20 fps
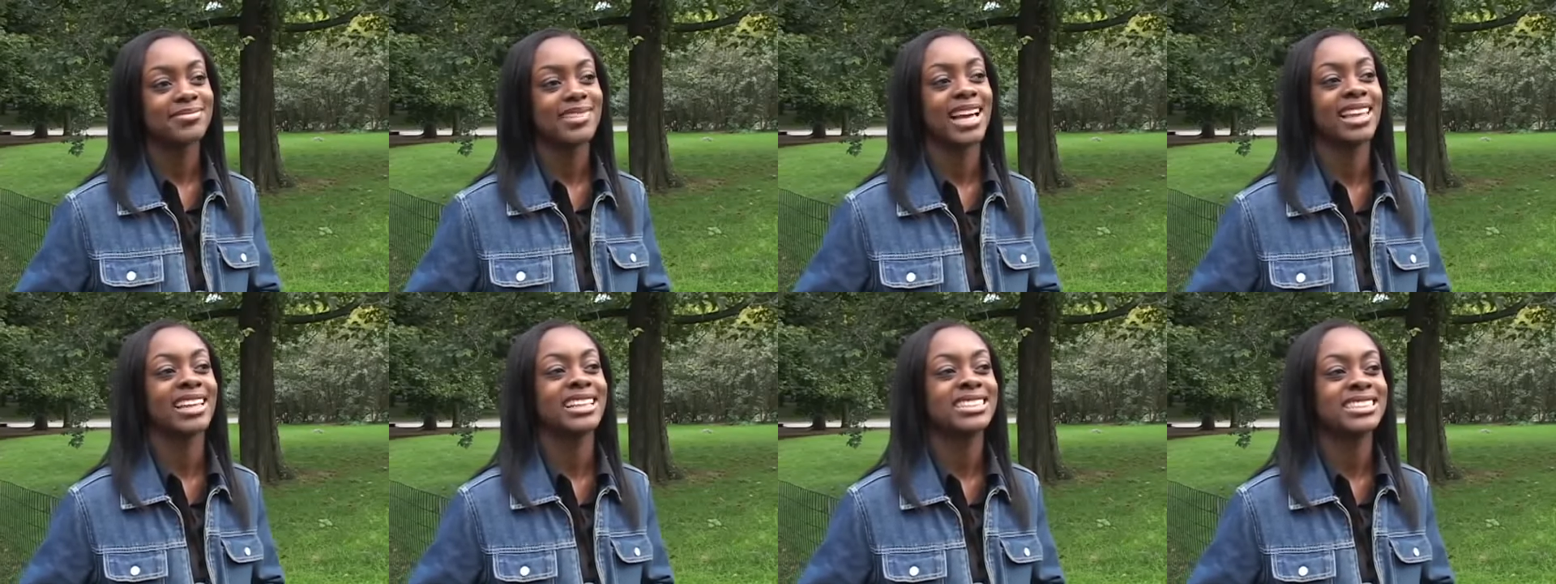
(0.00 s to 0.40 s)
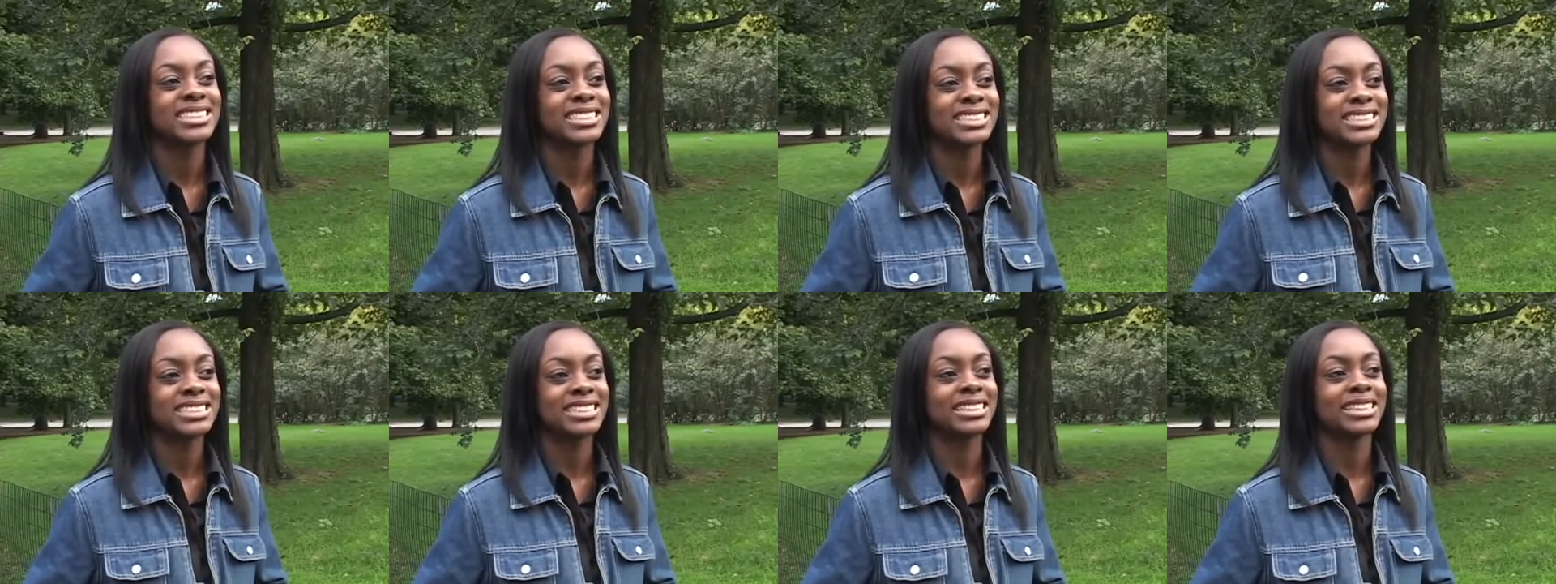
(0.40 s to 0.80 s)
I like to
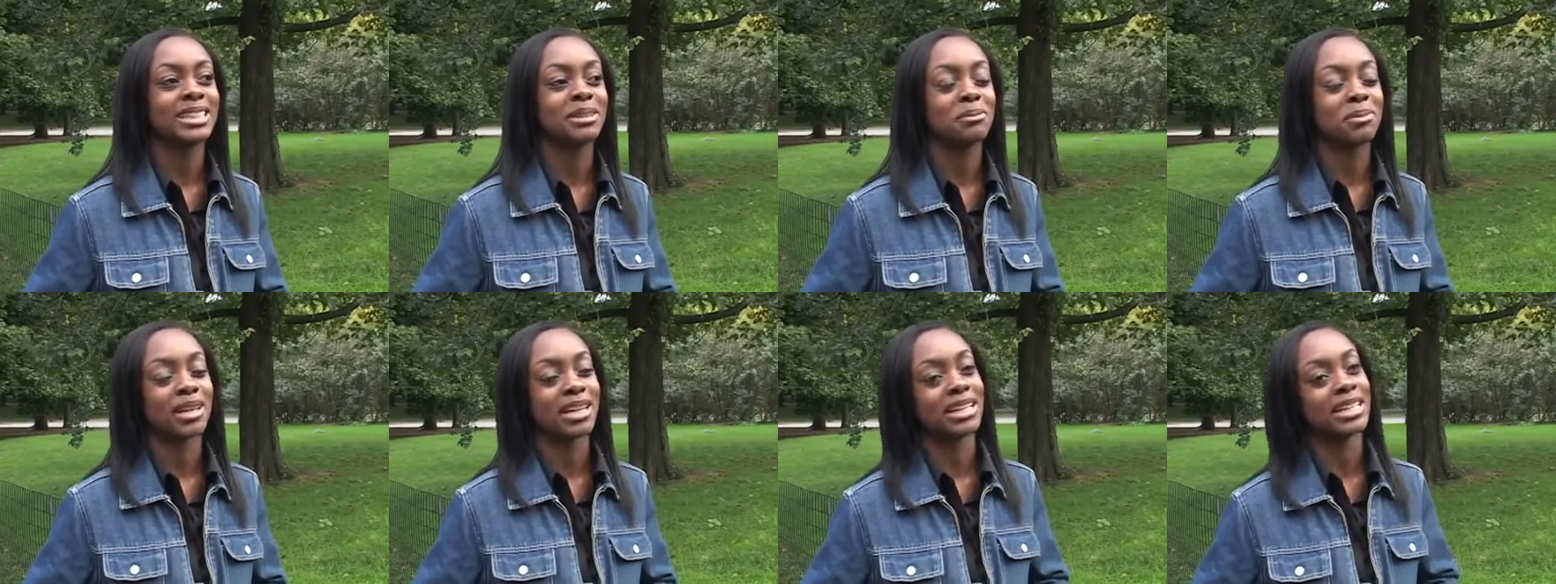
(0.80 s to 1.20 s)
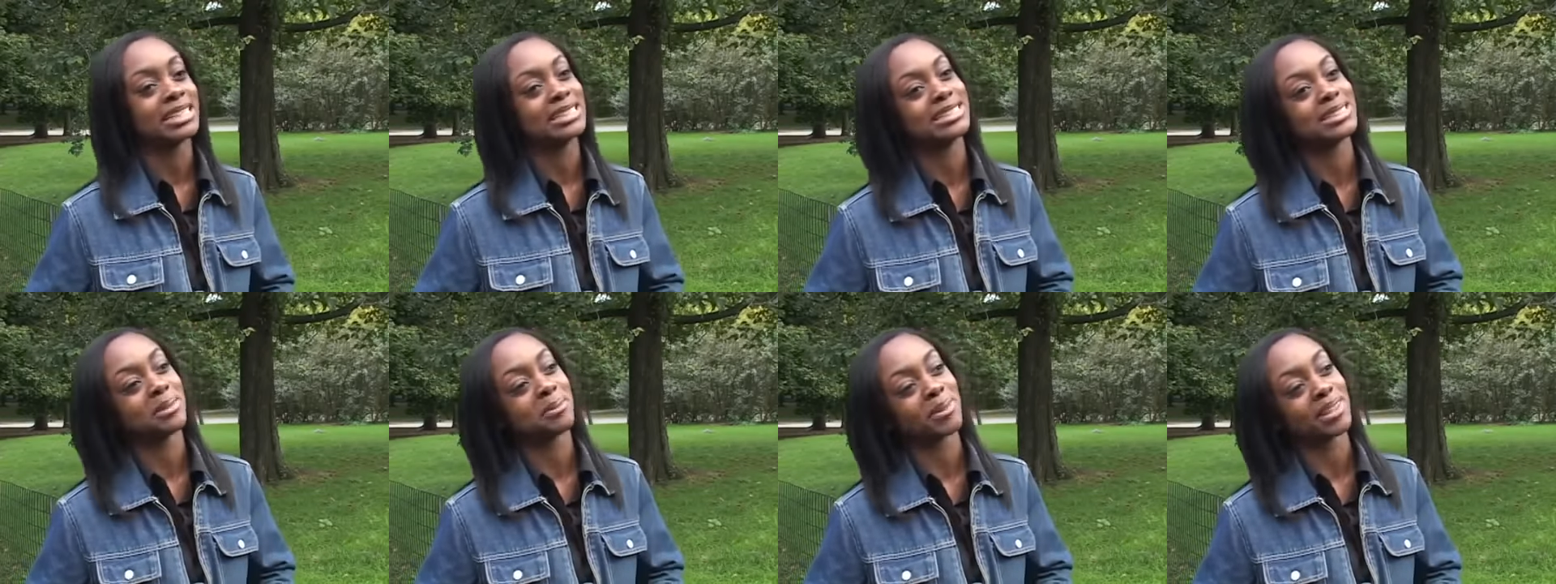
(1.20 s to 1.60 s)
sleep and I
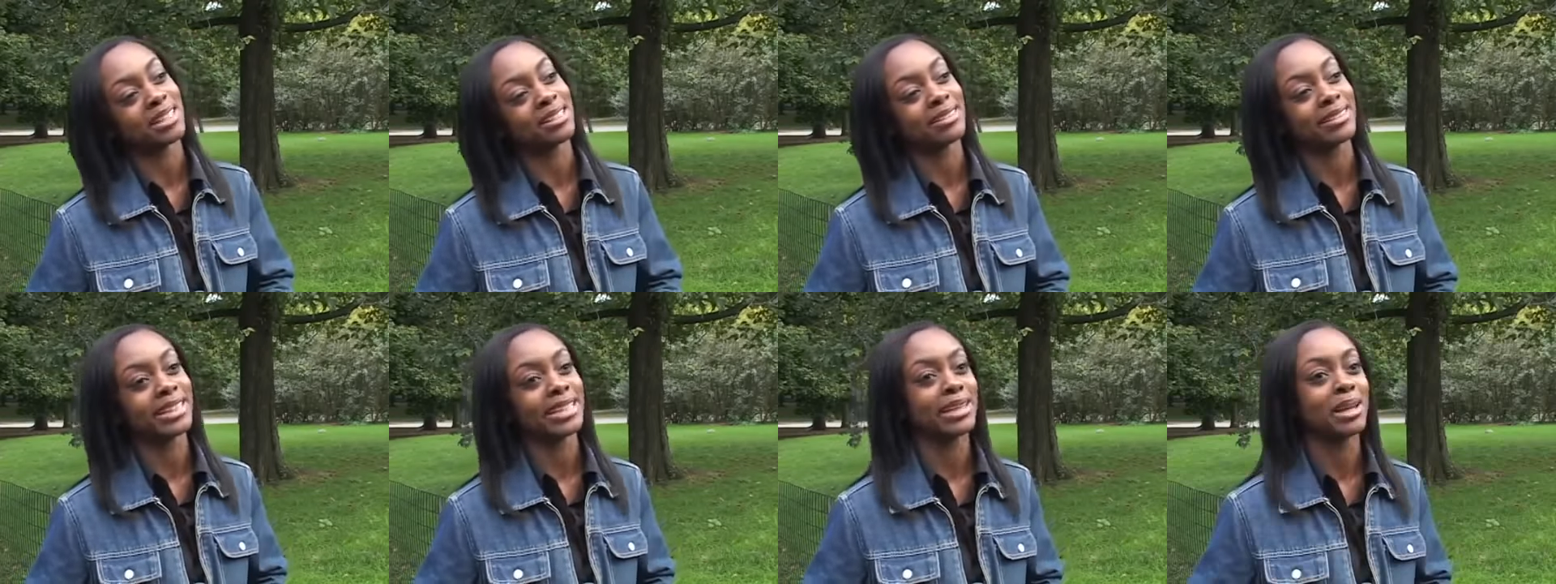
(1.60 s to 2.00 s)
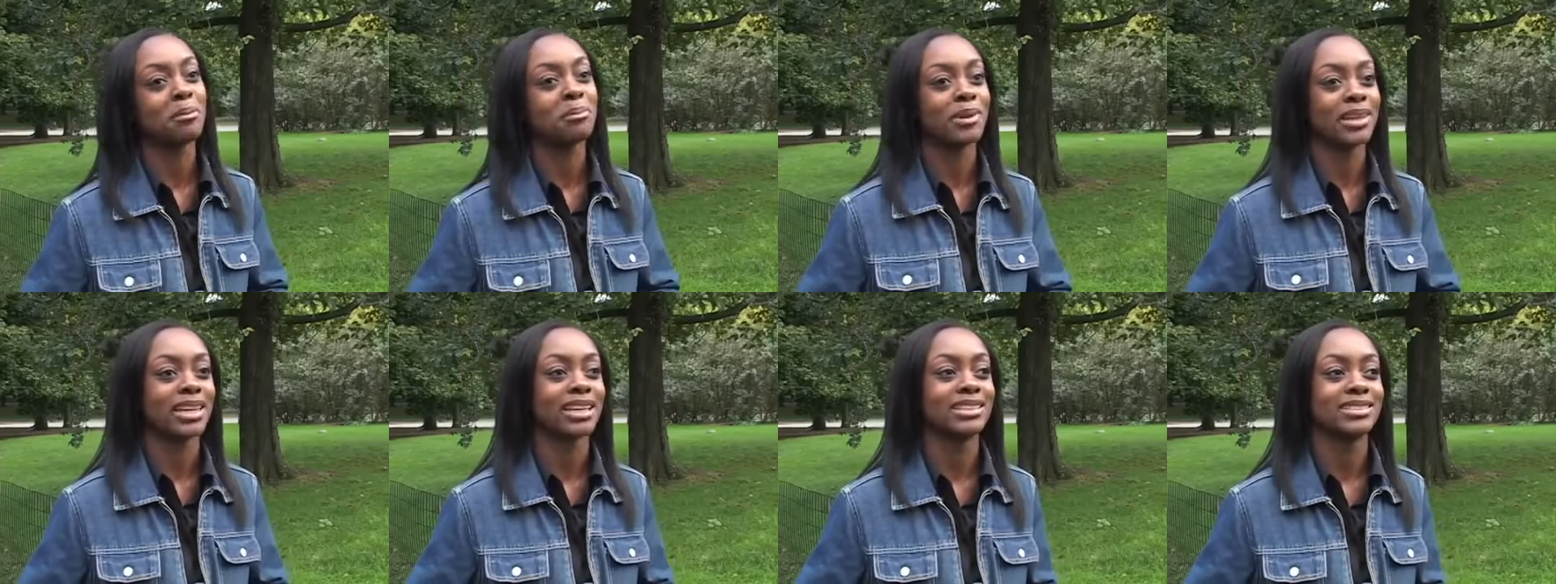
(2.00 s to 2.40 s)
need something to lean
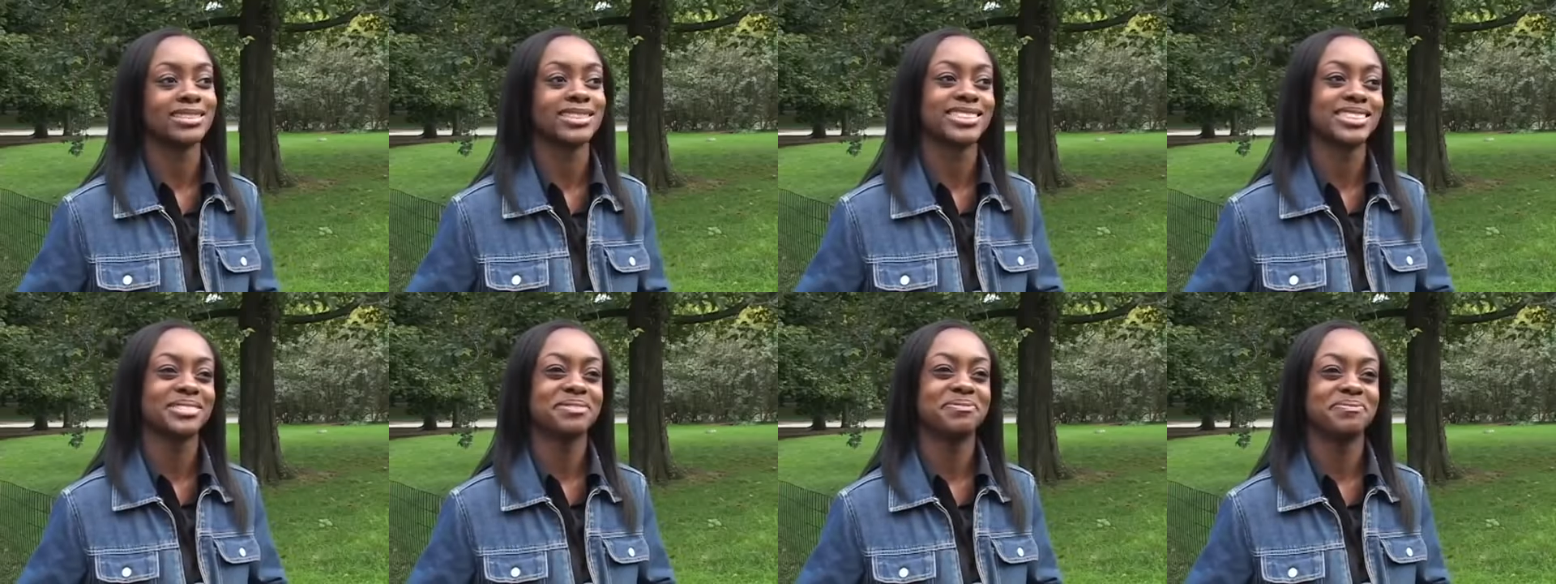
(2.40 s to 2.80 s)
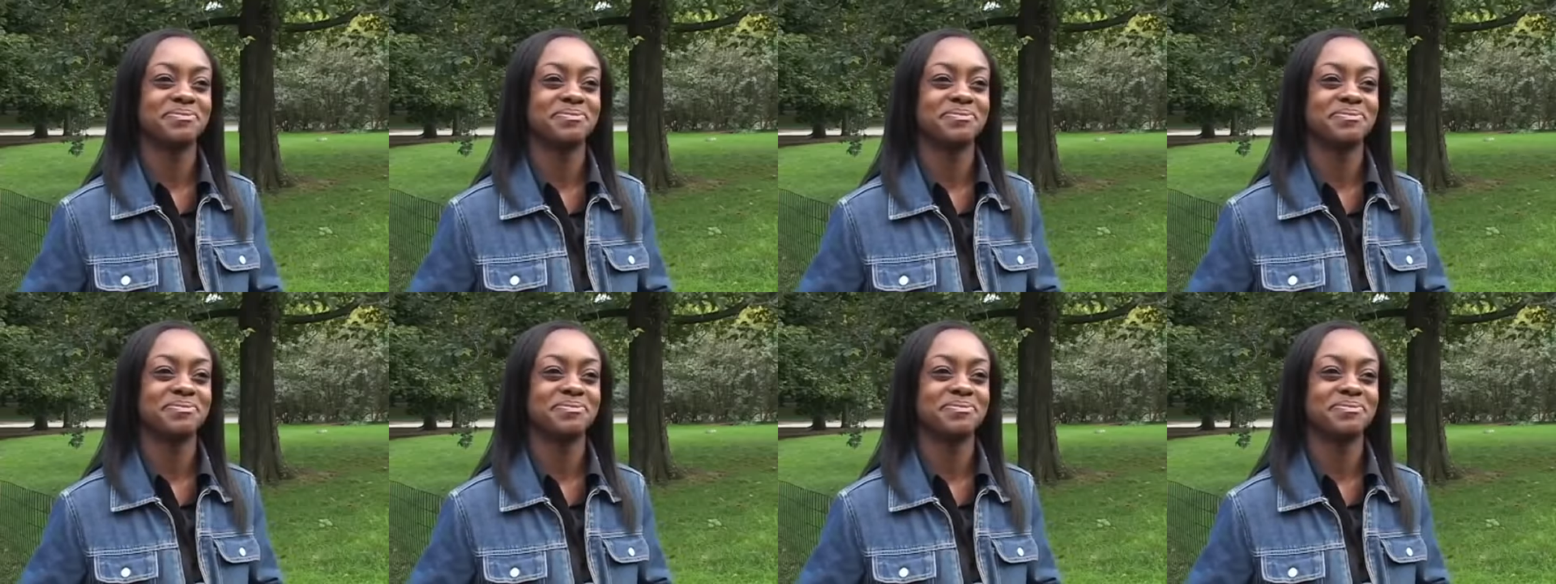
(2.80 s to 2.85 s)
up against.